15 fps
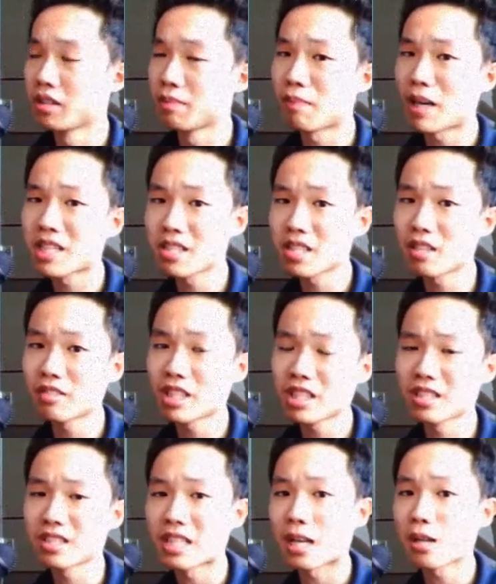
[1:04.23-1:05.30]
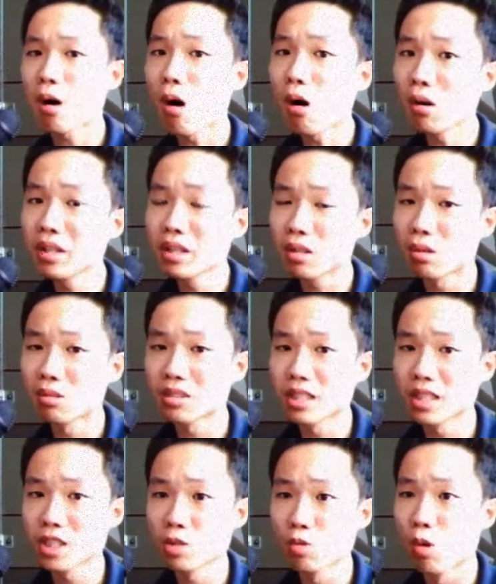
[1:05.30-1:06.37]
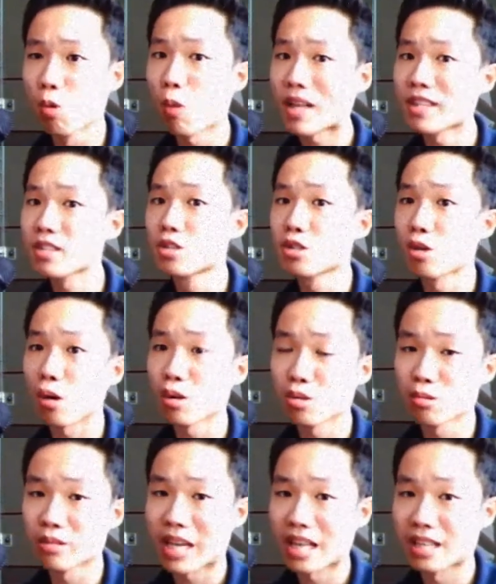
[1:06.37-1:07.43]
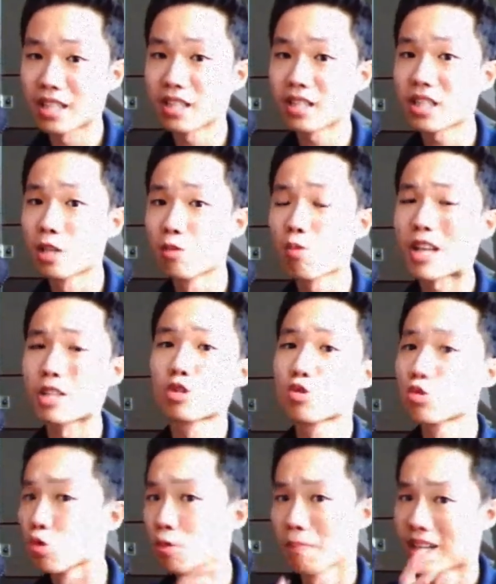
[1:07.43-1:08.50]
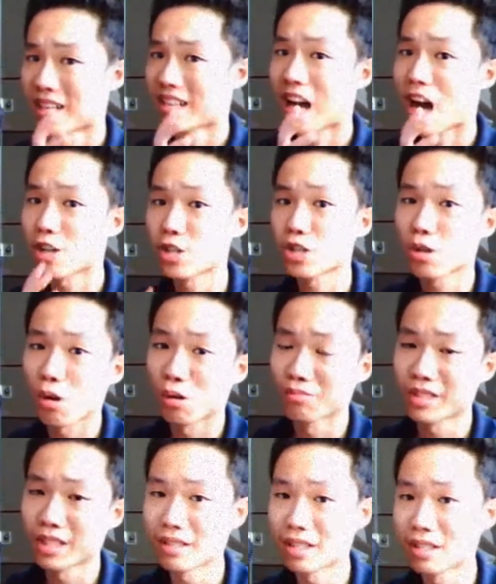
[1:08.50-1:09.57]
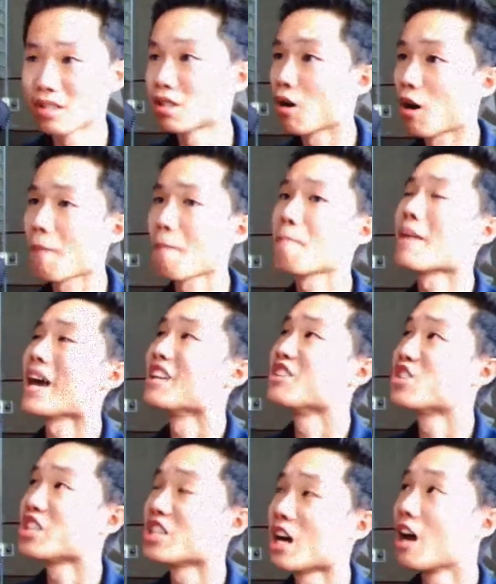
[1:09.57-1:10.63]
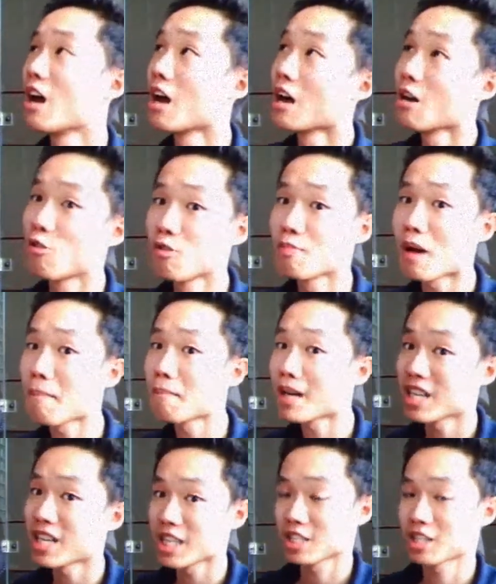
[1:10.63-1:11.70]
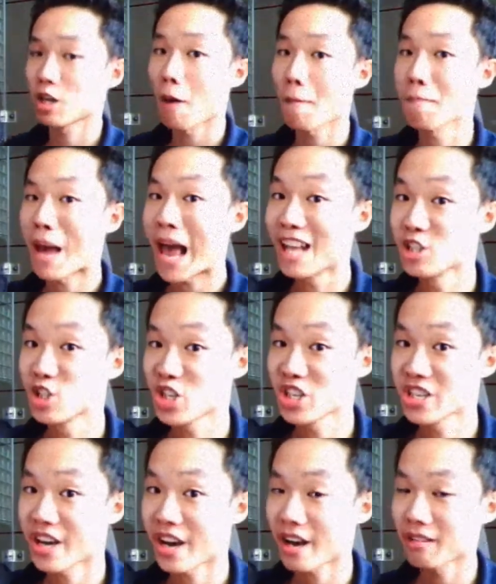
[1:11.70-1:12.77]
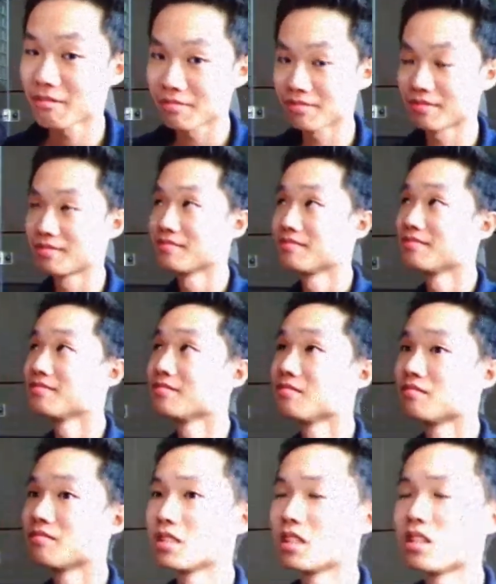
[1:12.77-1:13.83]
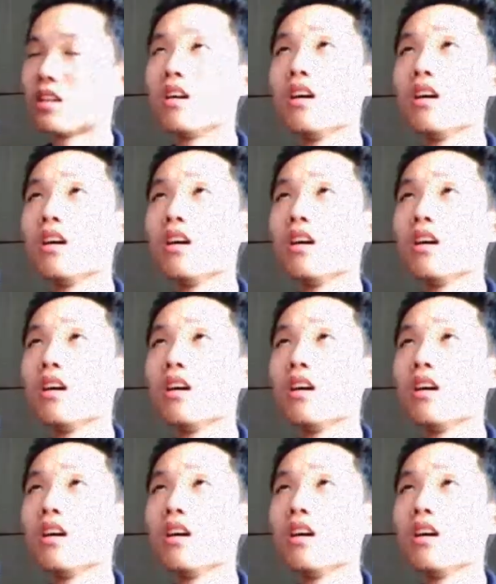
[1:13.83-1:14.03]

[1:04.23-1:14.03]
My theory is that all the continents were once joined together in one super large continent called Pangaea. Remember, it's called Pangaea. When did that happen?